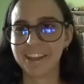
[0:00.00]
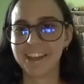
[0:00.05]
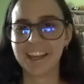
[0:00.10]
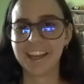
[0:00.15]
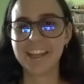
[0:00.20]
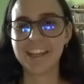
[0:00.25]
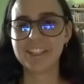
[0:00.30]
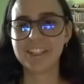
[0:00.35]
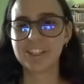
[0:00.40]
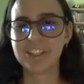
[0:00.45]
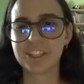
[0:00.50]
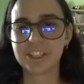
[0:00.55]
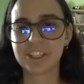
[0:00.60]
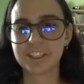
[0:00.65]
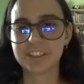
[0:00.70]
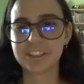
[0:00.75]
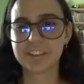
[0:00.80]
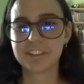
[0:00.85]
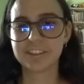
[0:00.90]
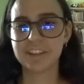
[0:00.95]

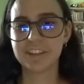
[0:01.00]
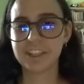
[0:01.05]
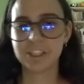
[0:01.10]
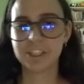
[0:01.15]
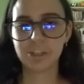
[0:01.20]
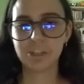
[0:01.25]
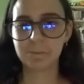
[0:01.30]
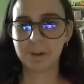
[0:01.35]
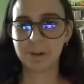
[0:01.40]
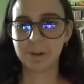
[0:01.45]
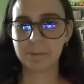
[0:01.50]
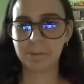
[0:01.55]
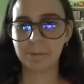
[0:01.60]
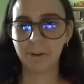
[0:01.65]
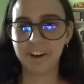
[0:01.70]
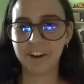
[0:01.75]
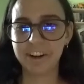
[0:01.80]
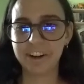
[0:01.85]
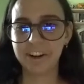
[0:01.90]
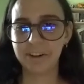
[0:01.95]
it's super
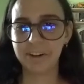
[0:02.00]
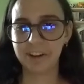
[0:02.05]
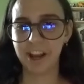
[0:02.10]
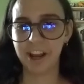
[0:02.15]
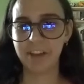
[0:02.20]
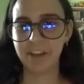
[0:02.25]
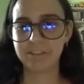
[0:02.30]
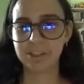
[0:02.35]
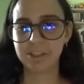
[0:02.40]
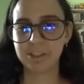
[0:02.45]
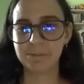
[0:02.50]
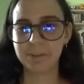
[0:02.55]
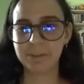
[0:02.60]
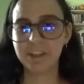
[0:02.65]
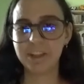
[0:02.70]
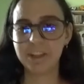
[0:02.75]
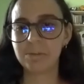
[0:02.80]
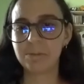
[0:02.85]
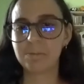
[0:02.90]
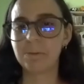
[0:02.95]
important. You don't have to
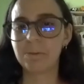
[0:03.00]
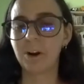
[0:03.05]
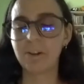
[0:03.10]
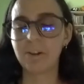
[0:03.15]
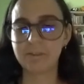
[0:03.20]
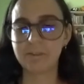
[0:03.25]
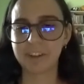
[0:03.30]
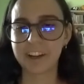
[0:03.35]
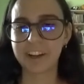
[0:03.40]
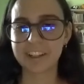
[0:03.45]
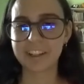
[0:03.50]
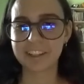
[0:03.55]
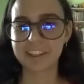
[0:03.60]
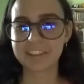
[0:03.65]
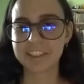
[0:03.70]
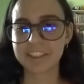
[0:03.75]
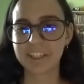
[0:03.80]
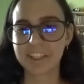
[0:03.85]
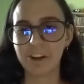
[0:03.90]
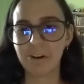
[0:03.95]
be perfect.
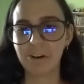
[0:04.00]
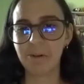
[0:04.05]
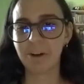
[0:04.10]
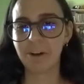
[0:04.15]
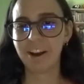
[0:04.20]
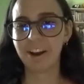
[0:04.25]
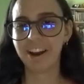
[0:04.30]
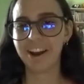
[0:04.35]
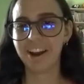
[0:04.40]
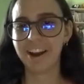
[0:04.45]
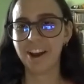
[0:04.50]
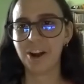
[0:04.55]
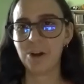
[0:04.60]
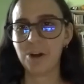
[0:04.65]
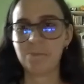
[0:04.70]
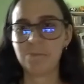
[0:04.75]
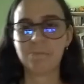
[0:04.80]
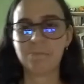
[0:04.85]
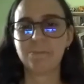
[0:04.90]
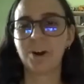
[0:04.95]
There's no
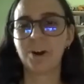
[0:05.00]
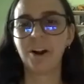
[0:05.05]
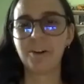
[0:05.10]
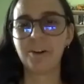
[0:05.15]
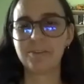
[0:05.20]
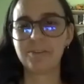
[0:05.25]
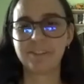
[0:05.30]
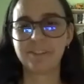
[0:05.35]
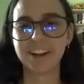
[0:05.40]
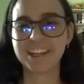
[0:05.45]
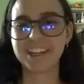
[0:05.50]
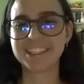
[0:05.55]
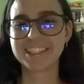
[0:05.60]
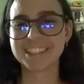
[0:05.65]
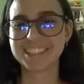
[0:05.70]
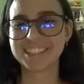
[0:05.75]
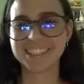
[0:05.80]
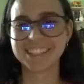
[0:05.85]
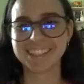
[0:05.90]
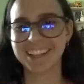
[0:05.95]
perfect
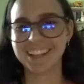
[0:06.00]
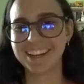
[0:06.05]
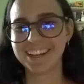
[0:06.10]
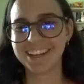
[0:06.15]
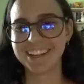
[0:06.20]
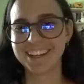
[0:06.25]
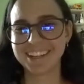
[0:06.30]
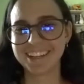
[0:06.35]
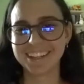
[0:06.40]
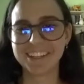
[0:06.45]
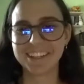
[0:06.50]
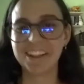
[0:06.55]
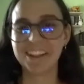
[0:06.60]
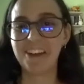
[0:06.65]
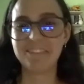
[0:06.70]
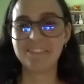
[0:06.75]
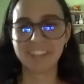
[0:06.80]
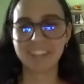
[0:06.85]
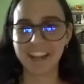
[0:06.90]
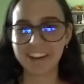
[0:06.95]
like
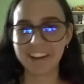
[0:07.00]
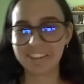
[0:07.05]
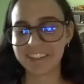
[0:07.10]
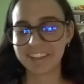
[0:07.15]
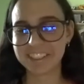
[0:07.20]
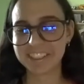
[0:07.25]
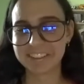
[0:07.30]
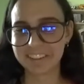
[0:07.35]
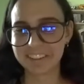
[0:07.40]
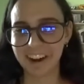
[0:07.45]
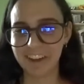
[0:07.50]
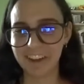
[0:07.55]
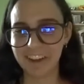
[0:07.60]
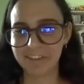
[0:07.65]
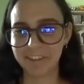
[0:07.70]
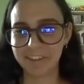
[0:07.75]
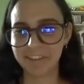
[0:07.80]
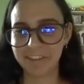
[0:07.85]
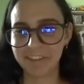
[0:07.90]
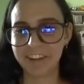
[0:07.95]
love language for
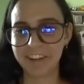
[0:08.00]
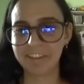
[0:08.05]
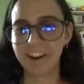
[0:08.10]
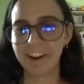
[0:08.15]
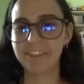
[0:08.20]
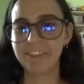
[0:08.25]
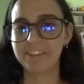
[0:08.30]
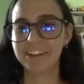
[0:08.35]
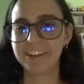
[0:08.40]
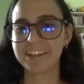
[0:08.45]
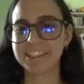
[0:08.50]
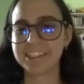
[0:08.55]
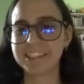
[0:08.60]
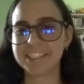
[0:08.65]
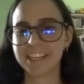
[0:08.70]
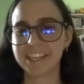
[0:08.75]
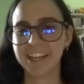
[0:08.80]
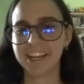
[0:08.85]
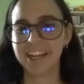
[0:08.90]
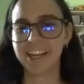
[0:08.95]
everybody, right? Because
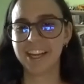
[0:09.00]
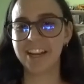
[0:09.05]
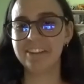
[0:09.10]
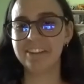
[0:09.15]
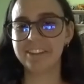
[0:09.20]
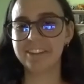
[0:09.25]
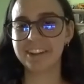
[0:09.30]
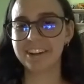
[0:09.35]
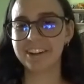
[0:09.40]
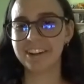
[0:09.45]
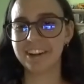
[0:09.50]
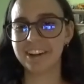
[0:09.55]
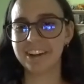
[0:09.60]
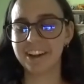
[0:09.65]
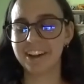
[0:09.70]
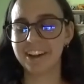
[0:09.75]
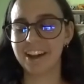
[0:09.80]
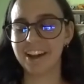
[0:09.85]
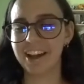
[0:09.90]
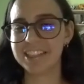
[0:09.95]
even
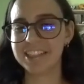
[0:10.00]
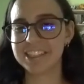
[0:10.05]
as